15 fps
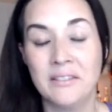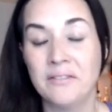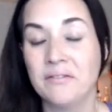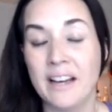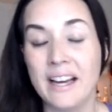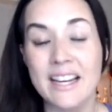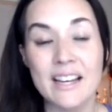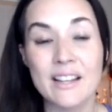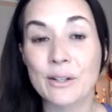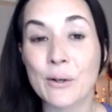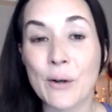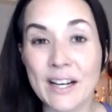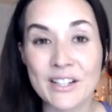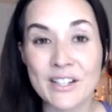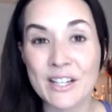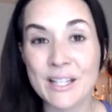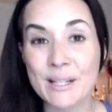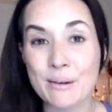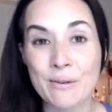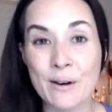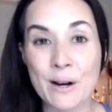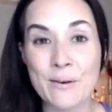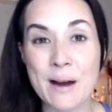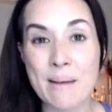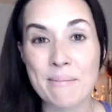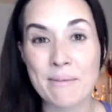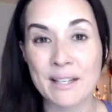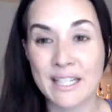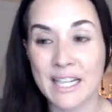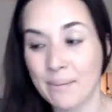any other questions before we wrap
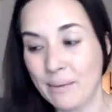this up?